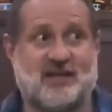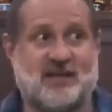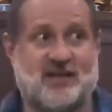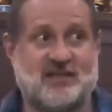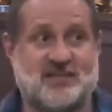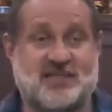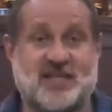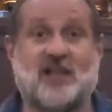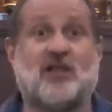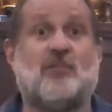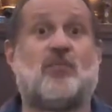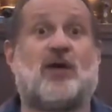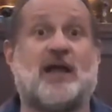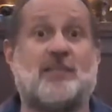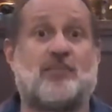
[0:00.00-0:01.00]

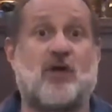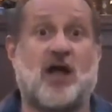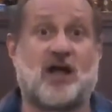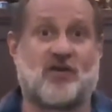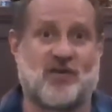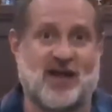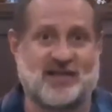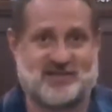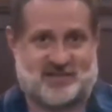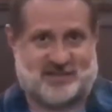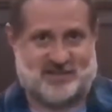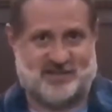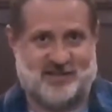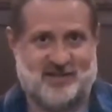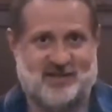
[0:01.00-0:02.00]
celebrate
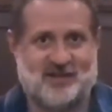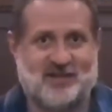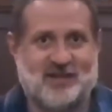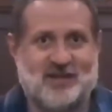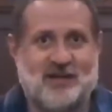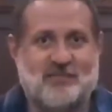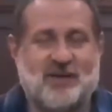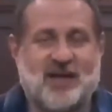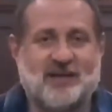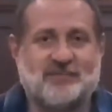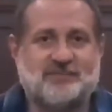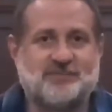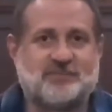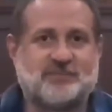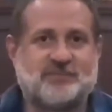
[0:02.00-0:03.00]
progress,
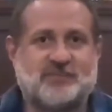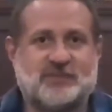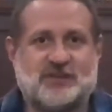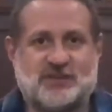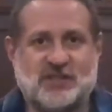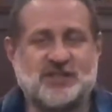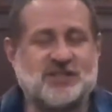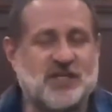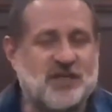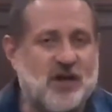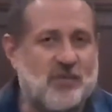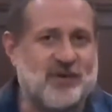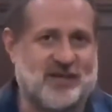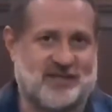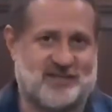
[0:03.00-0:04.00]
but just to
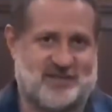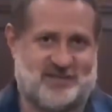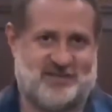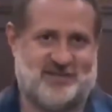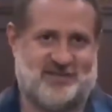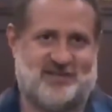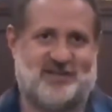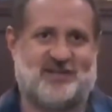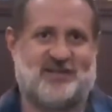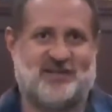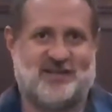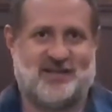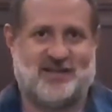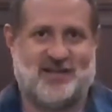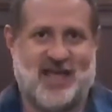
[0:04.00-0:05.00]
notice
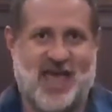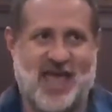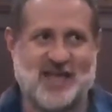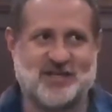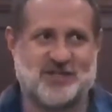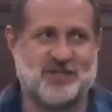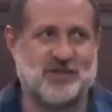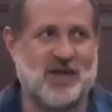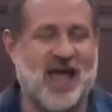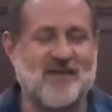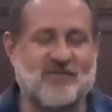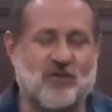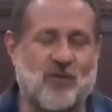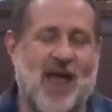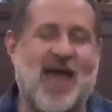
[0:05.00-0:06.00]
and to
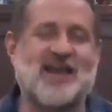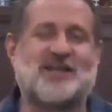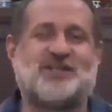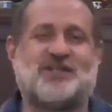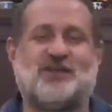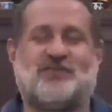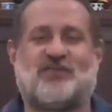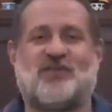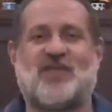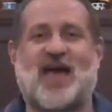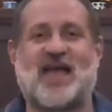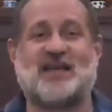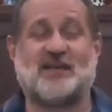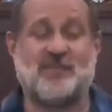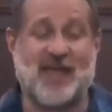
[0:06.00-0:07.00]
have gratitude for
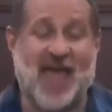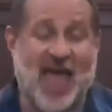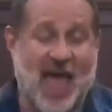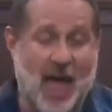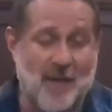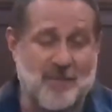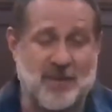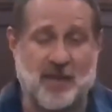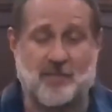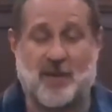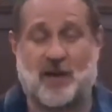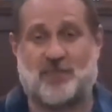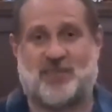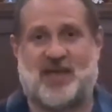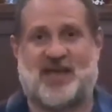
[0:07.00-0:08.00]
that and to be happy
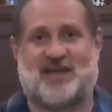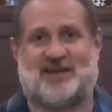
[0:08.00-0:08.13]
about that.